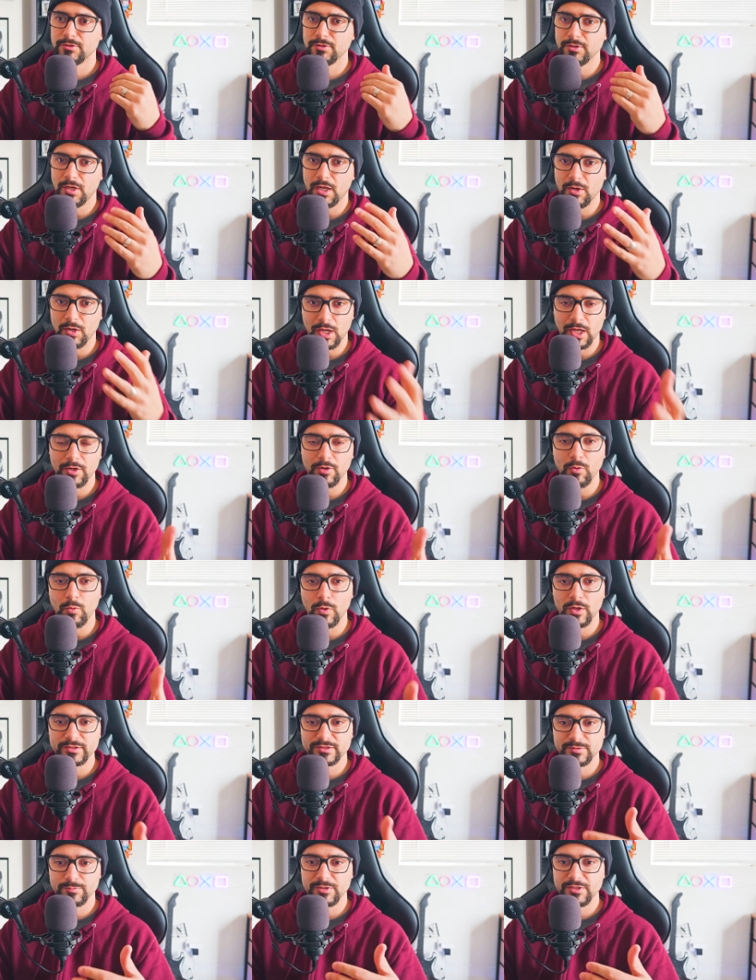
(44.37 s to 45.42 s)
you know, I, I don't
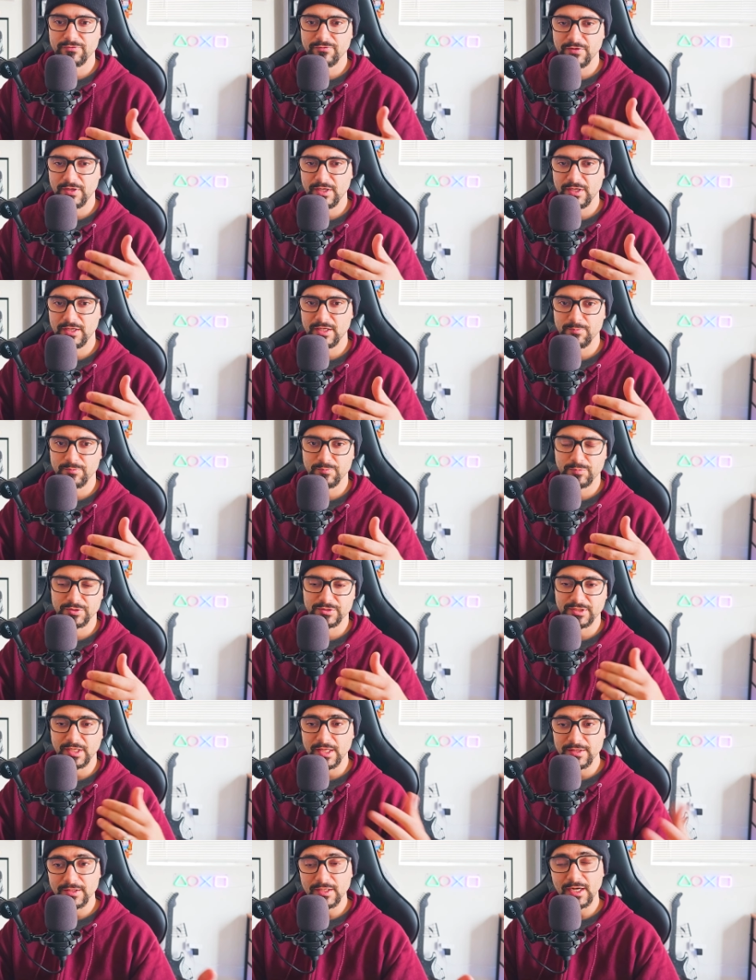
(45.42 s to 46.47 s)
want to be fake and
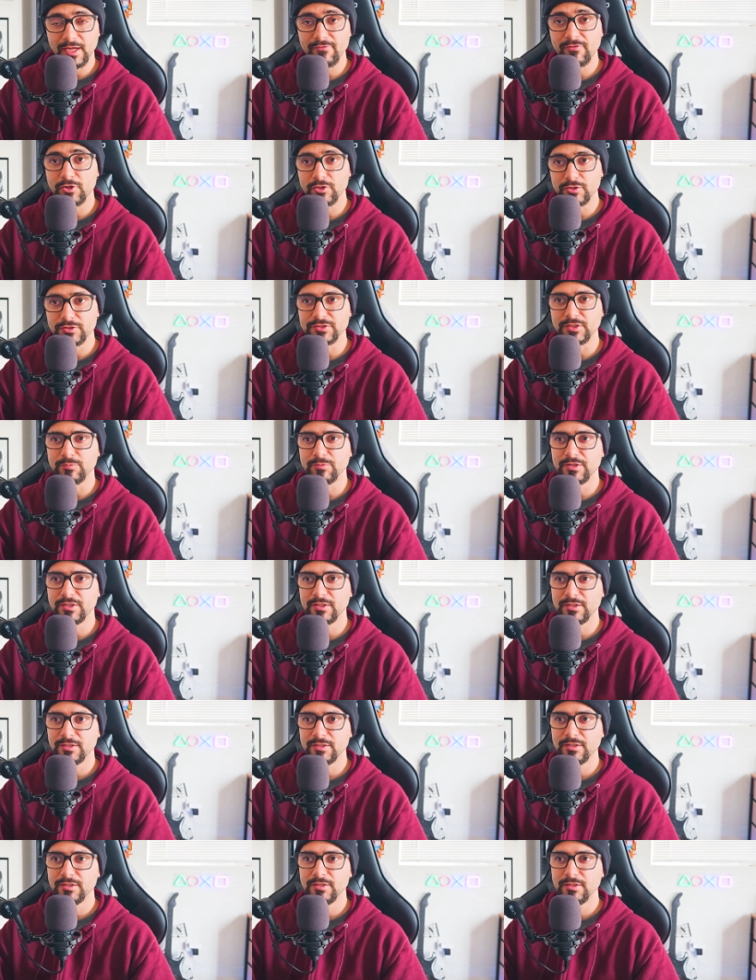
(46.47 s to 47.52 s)
pretend that I've heard
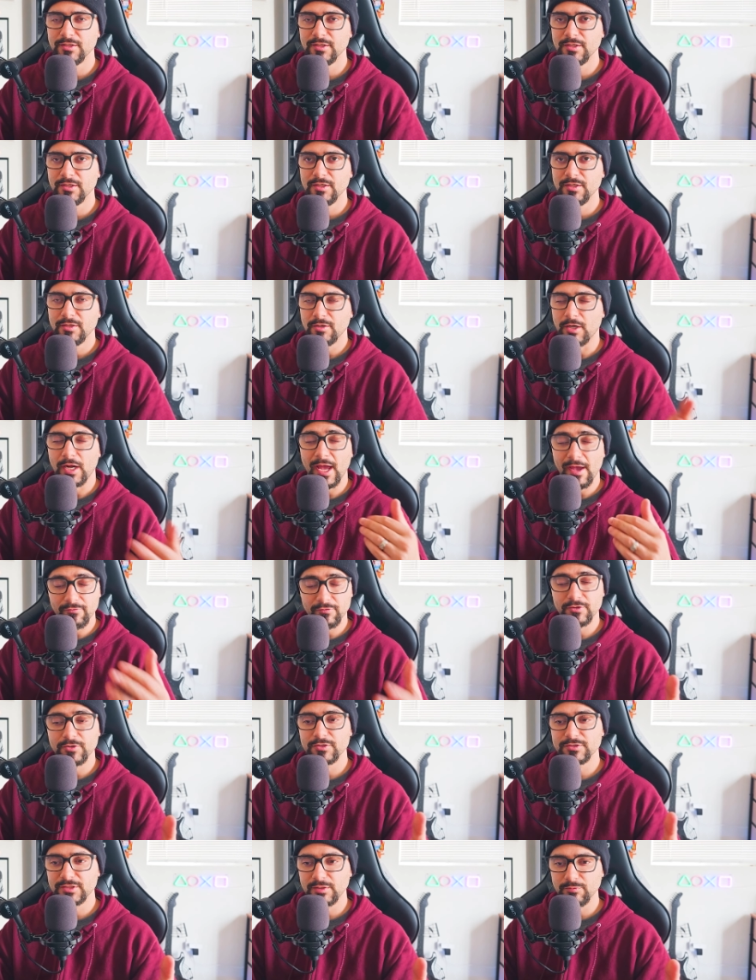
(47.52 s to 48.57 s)
something or I
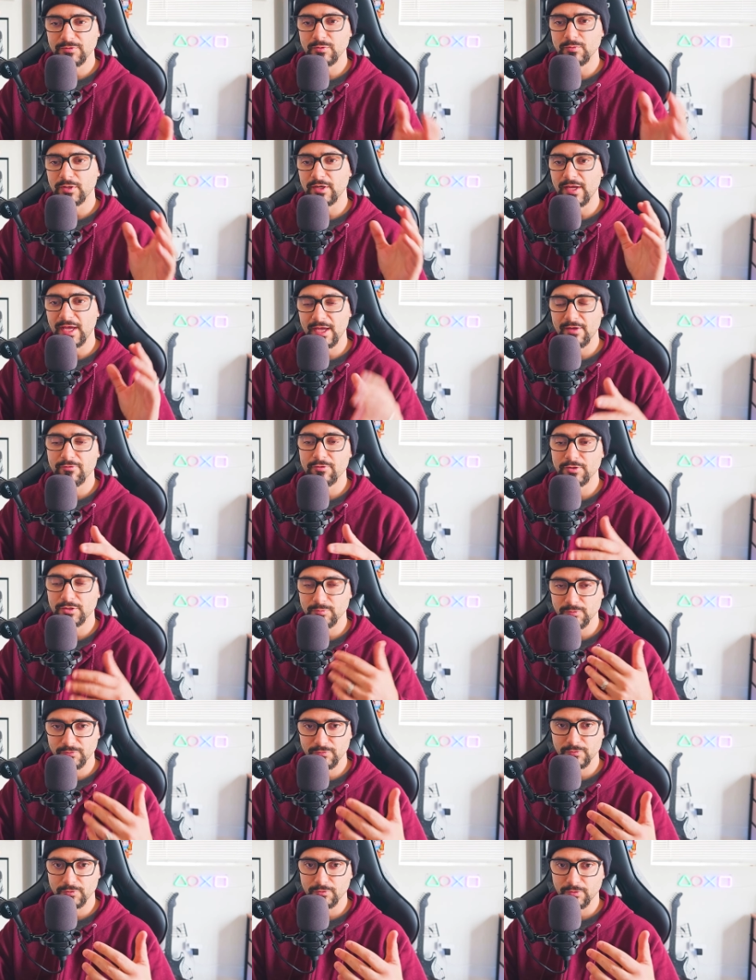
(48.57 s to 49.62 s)
haven't heard something when I have heard it
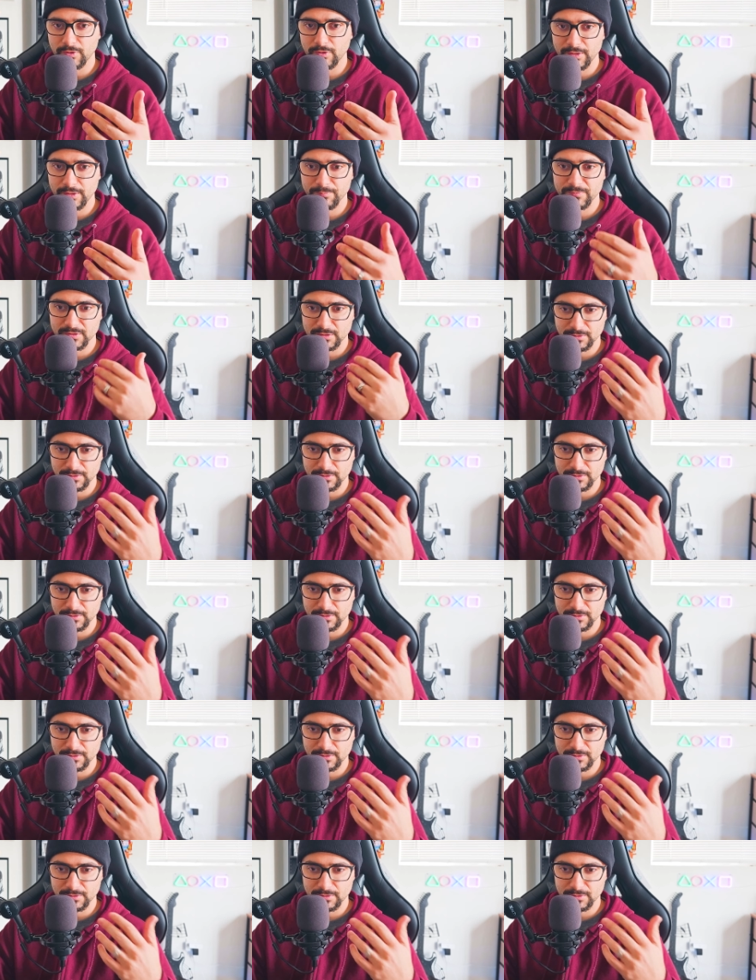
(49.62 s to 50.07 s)
before, right?